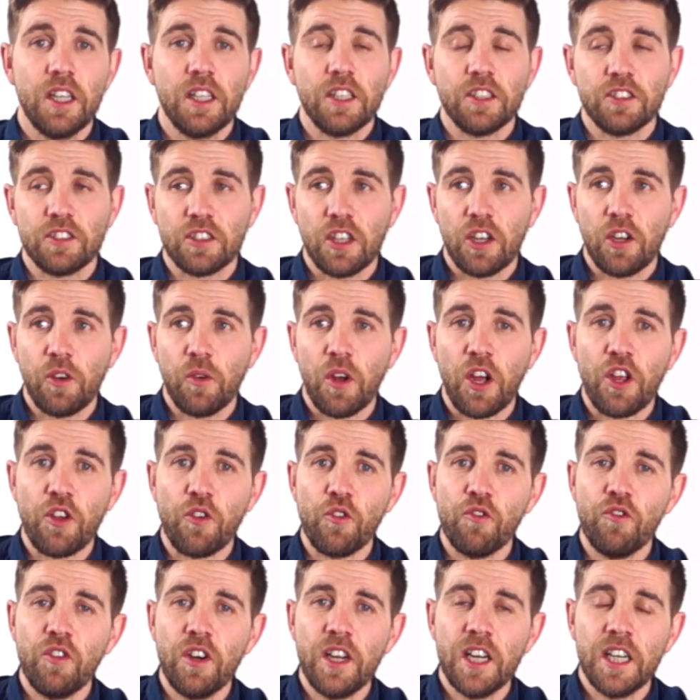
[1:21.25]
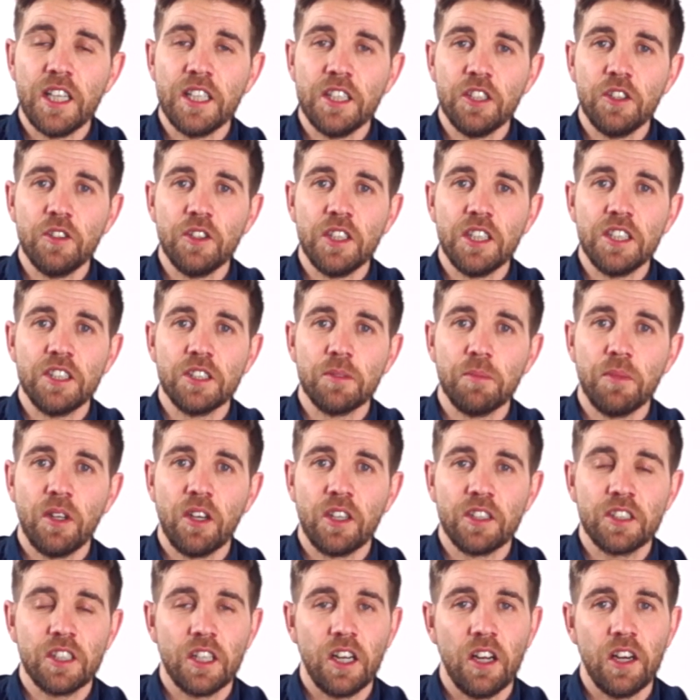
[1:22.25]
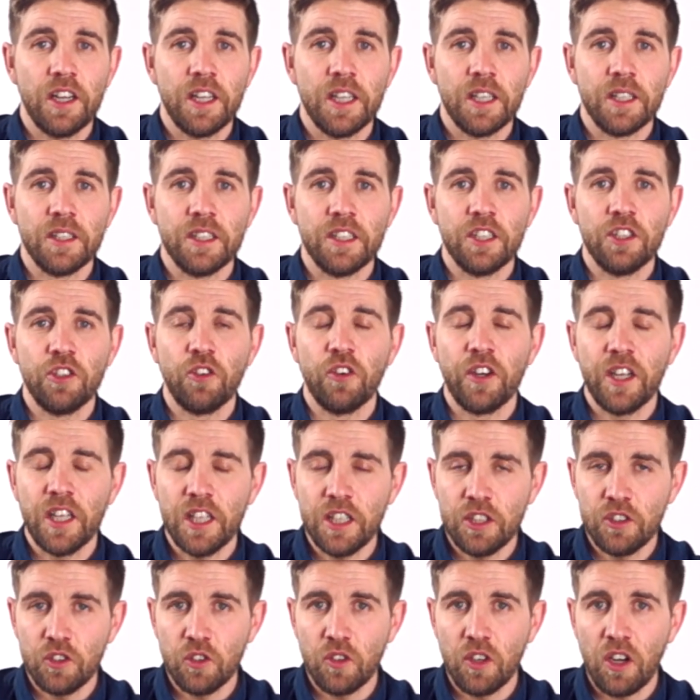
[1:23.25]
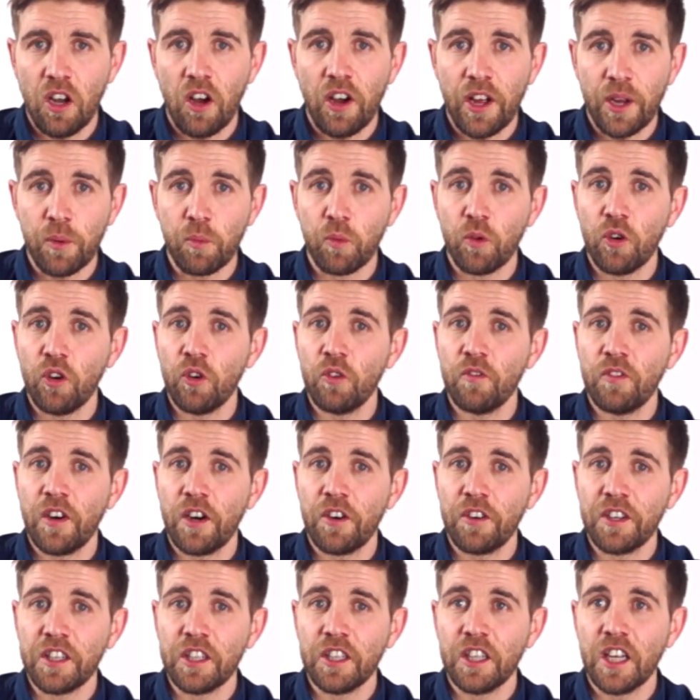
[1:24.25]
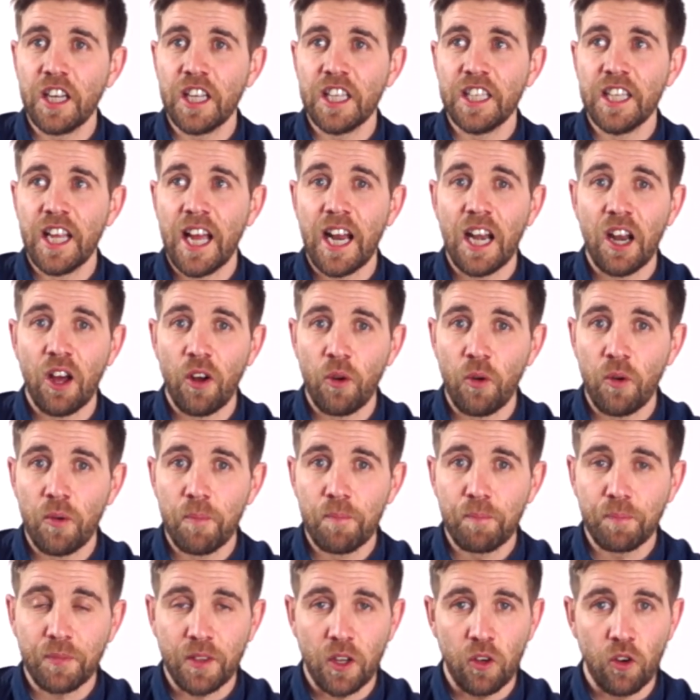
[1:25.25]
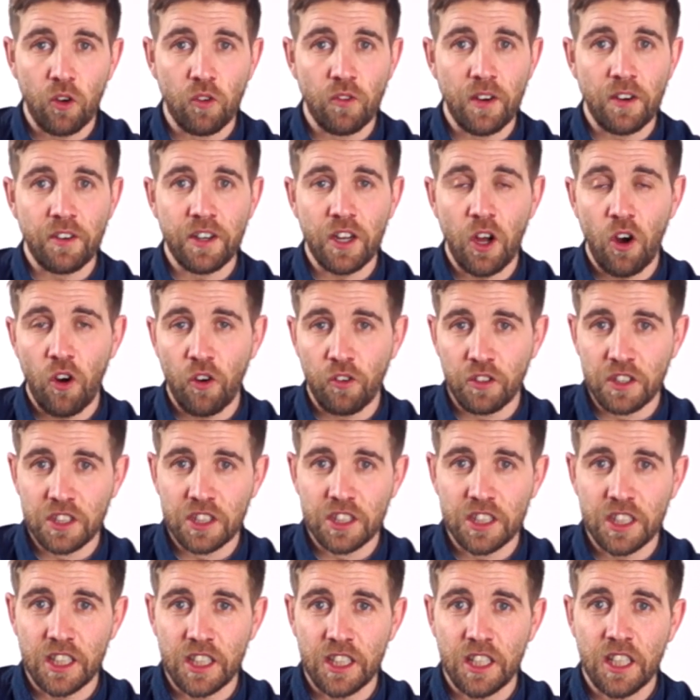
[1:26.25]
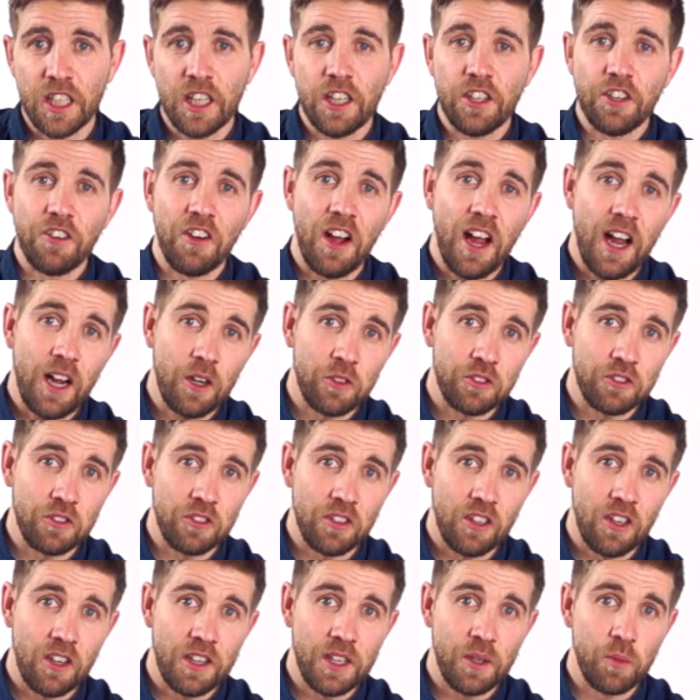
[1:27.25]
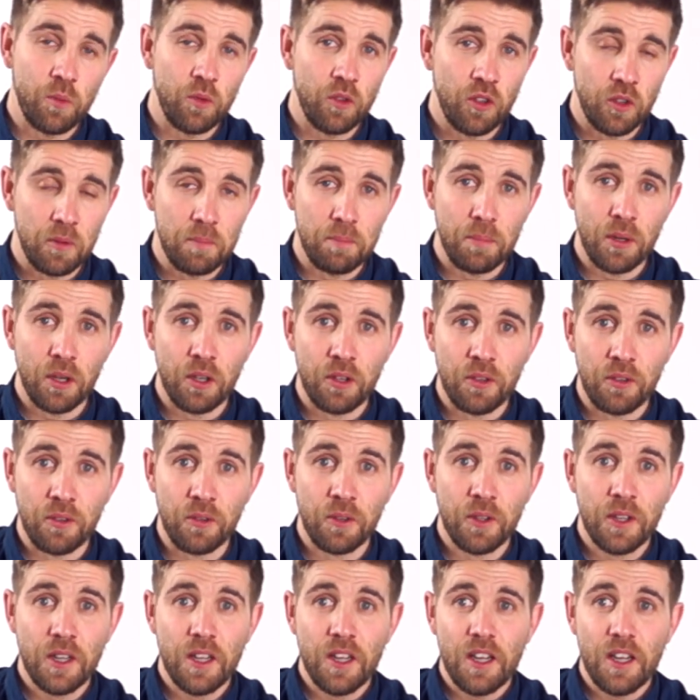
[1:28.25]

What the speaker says: So you really do need some nice lighting. Your indoor lighting will look very yellow or very orangey. Your outdoor lighting will look blue.